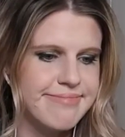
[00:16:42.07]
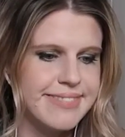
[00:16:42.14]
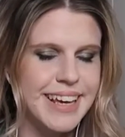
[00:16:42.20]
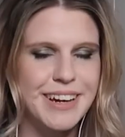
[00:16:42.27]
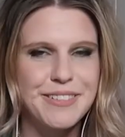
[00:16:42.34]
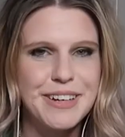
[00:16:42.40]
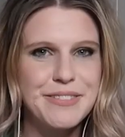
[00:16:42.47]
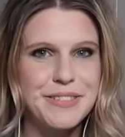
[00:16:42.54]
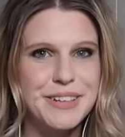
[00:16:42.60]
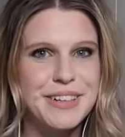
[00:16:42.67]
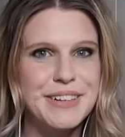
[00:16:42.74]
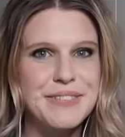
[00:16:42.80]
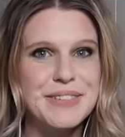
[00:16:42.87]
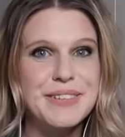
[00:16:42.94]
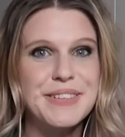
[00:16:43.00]
Can't wait for
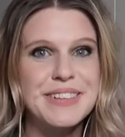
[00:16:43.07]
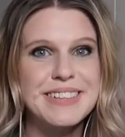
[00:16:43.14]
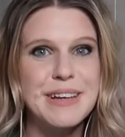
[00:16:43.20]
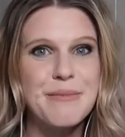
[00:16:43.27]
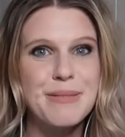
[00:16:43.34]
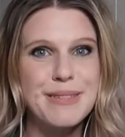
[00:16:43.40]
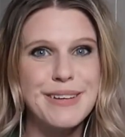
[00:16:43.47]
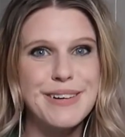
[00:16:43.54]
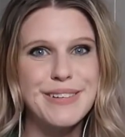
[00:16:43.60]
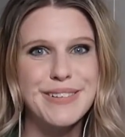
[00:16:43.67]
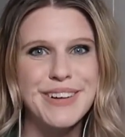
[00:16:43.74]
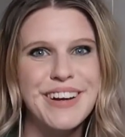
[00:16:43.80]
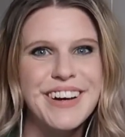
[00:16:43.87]
Gryffindor's episode.